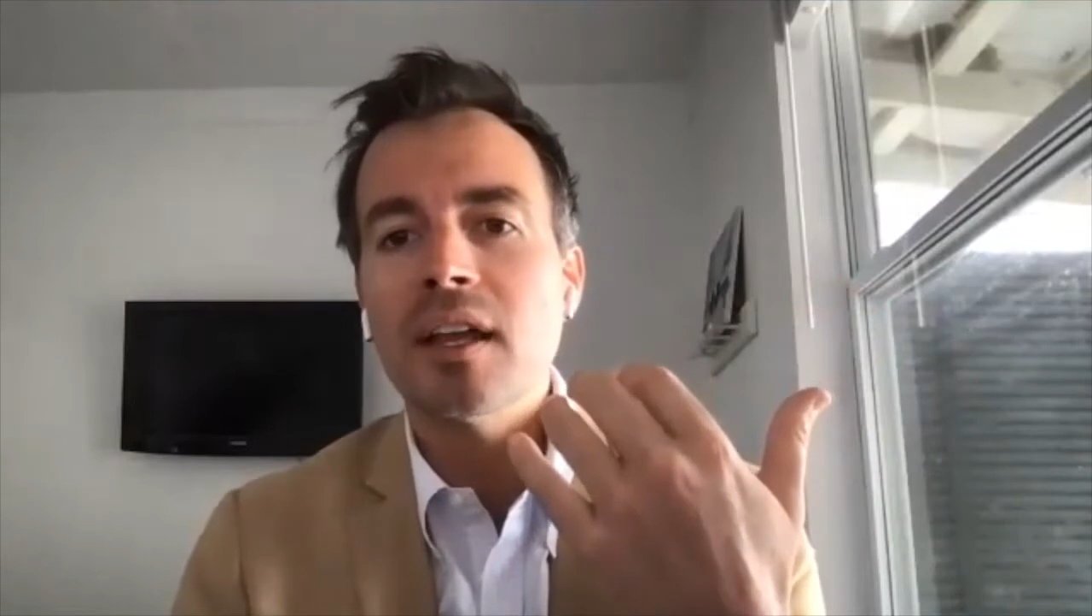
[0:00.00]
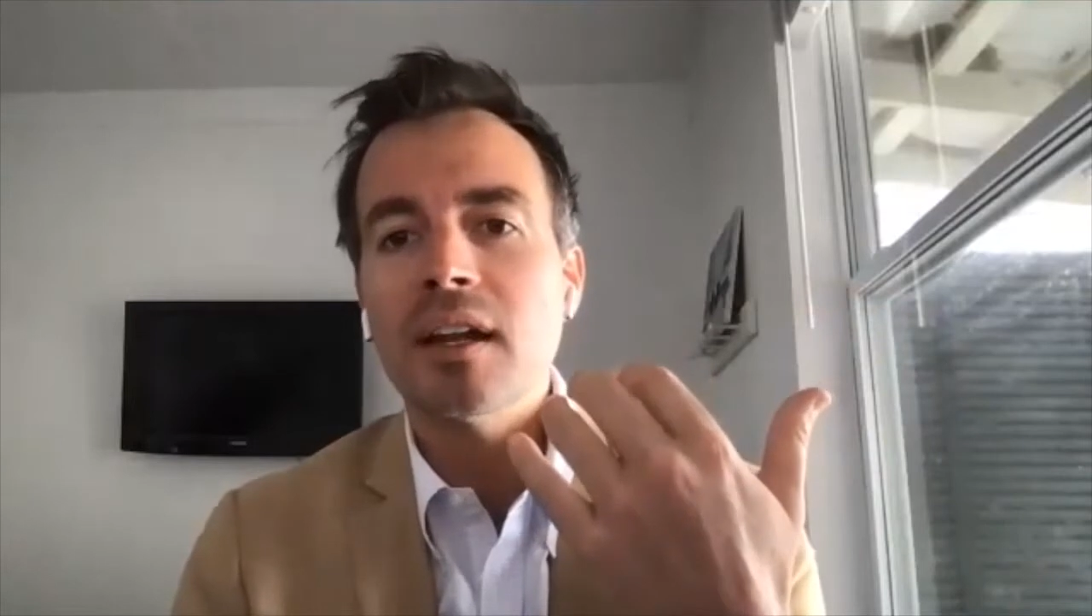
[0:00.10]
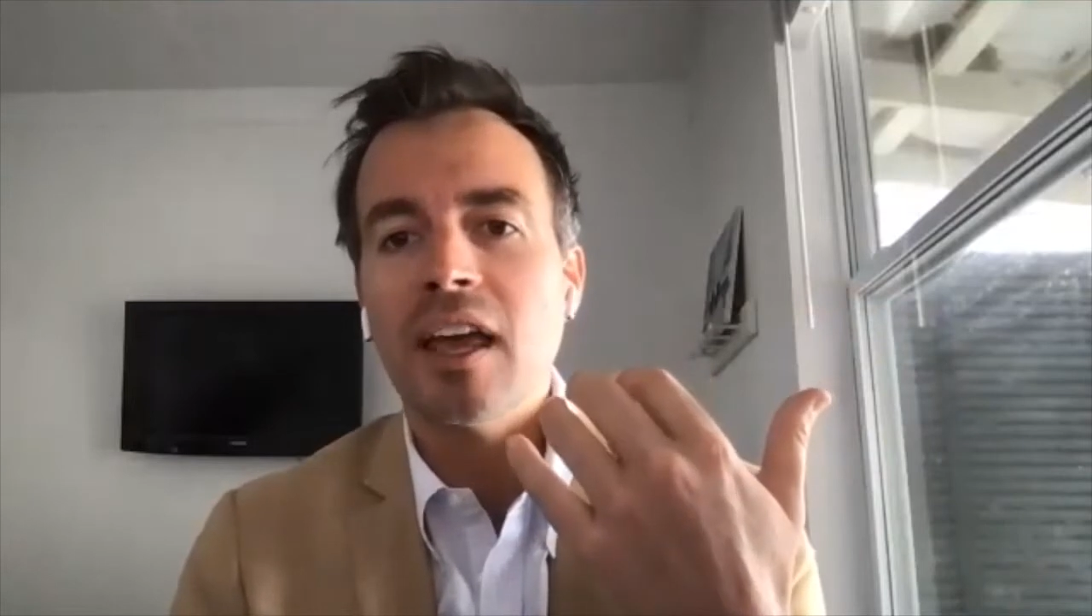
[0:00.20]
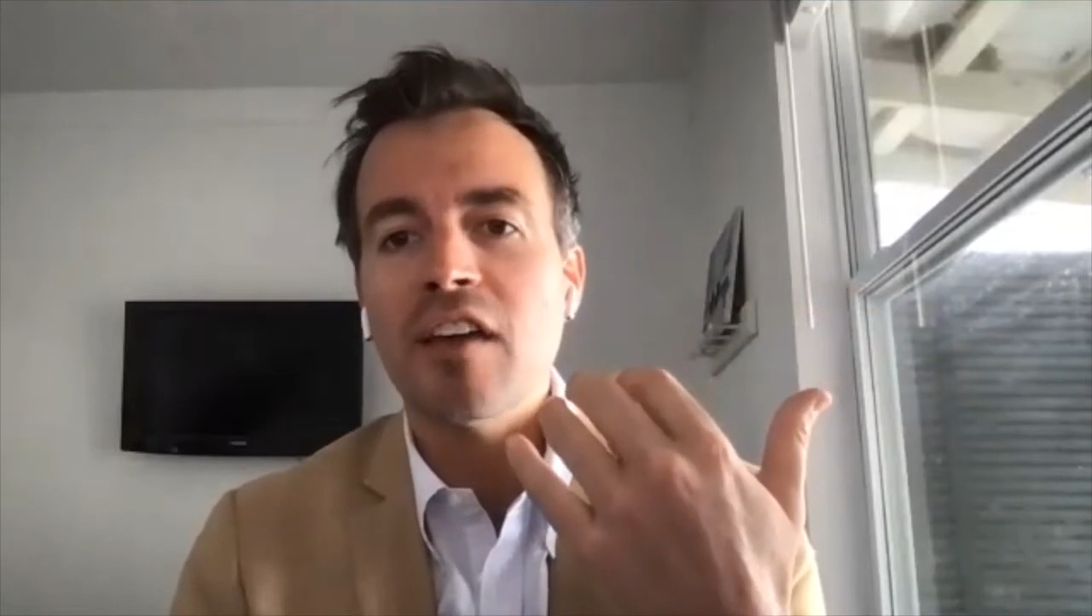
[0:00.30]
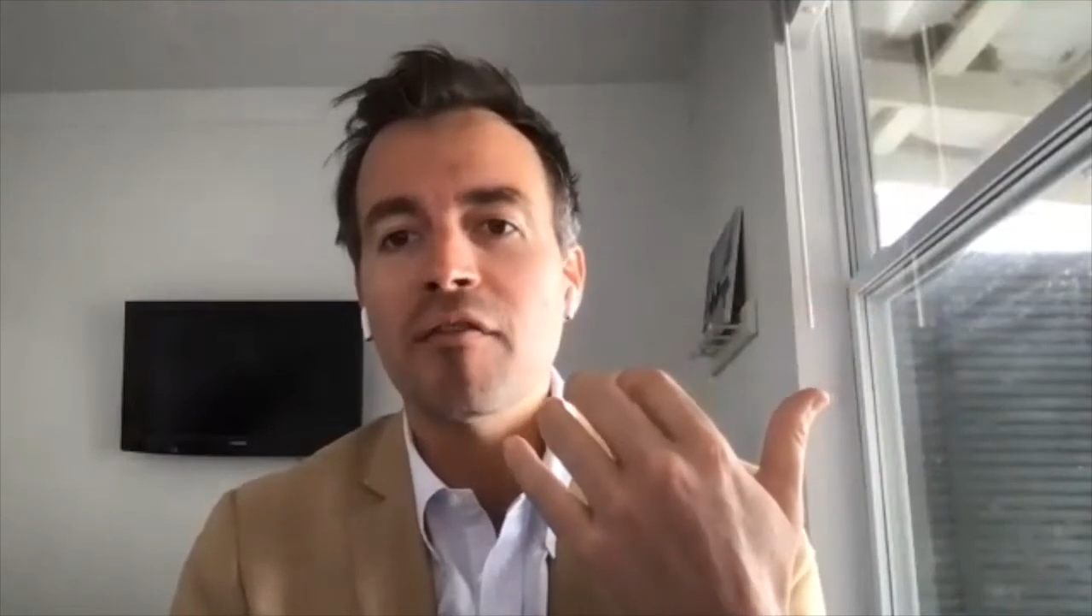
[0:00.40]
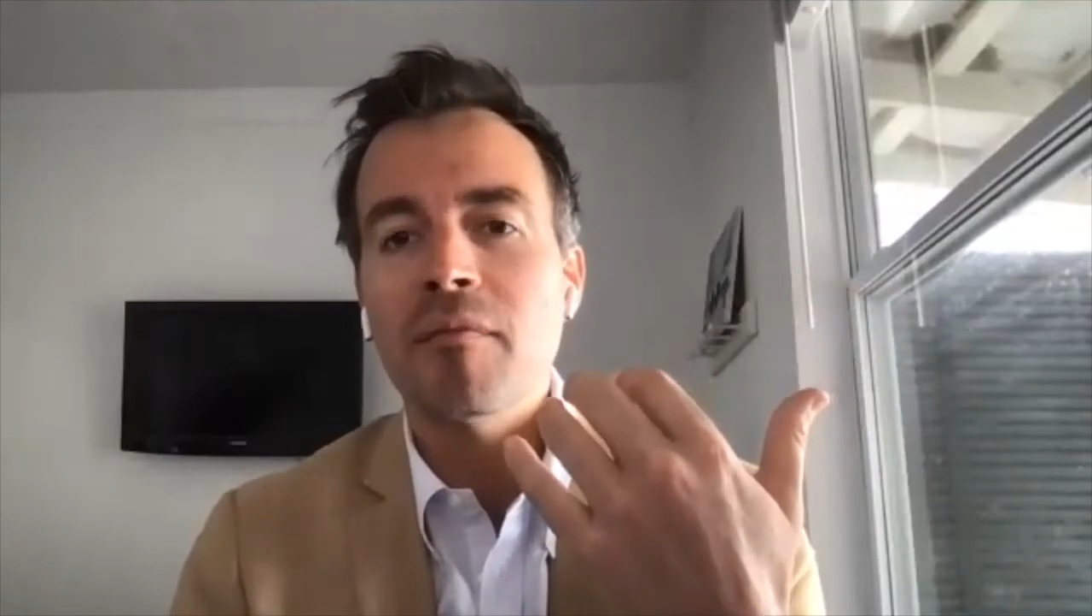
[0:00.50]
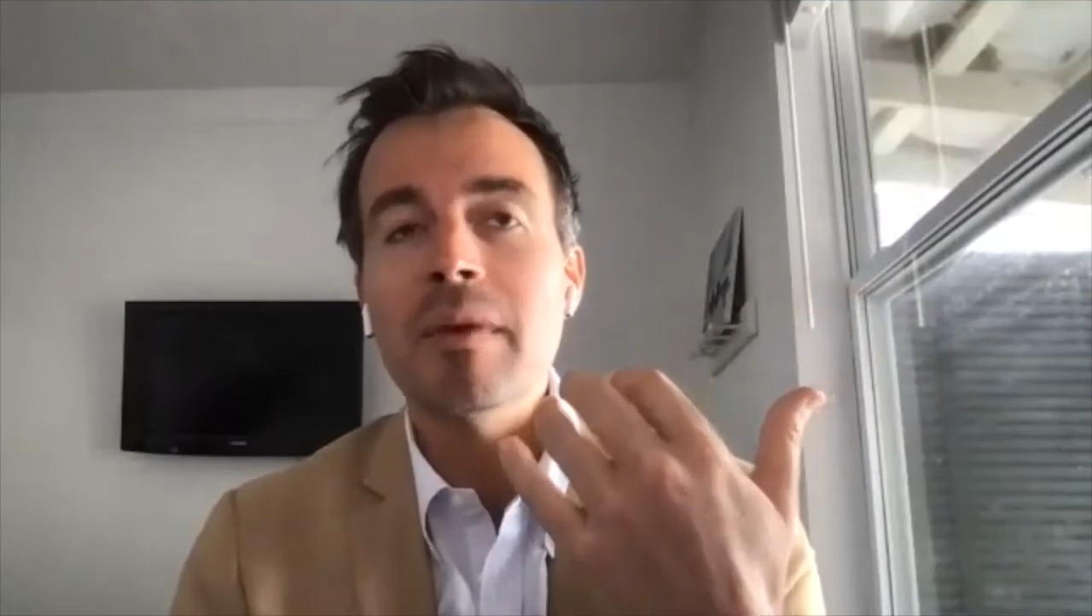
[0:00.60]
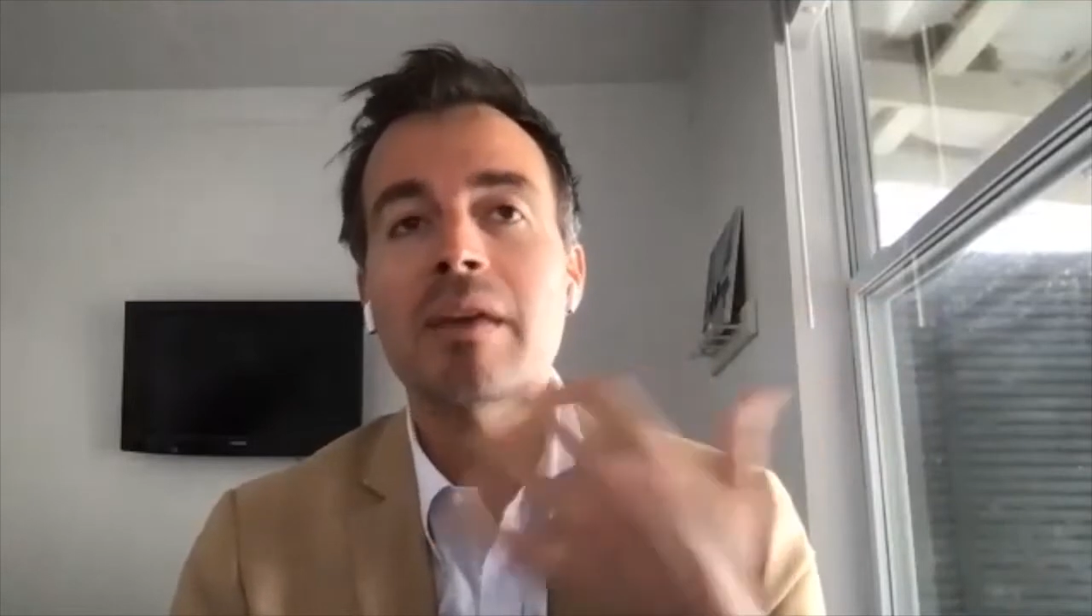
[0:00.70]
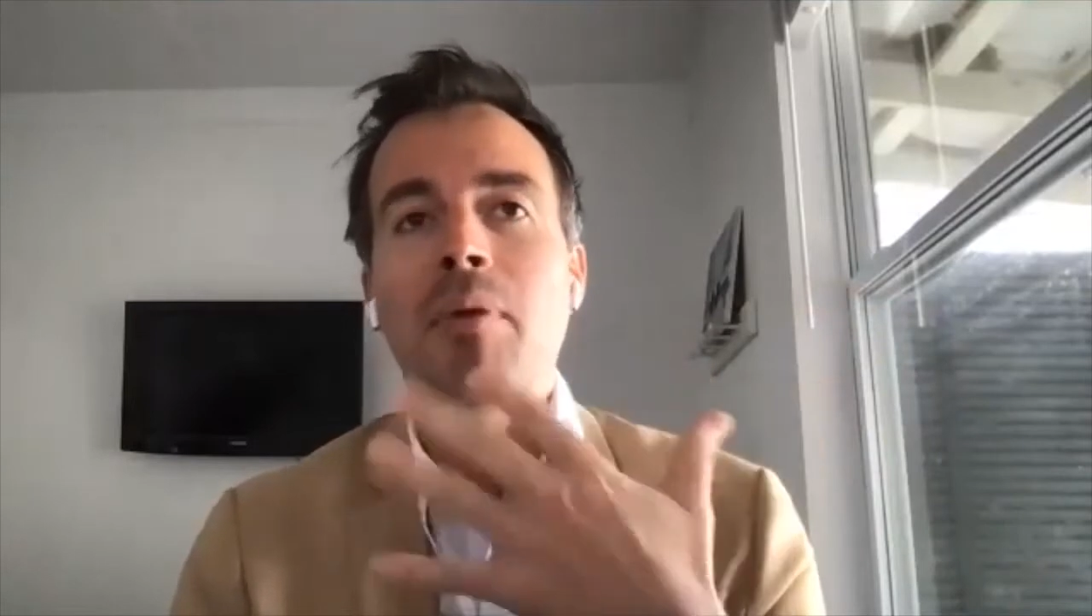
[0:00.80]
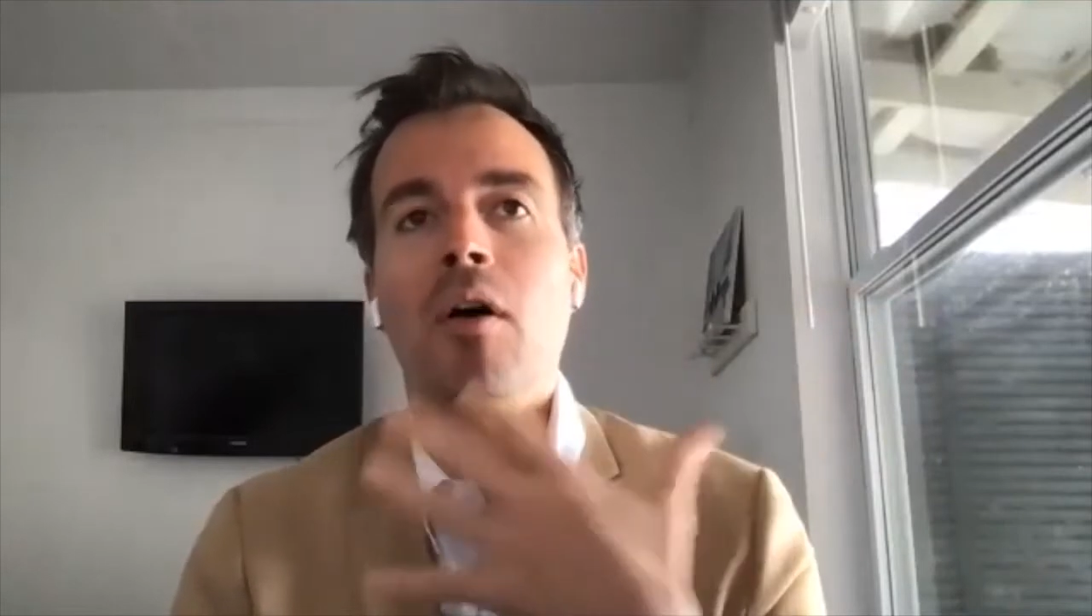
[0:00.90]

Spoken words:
that gave me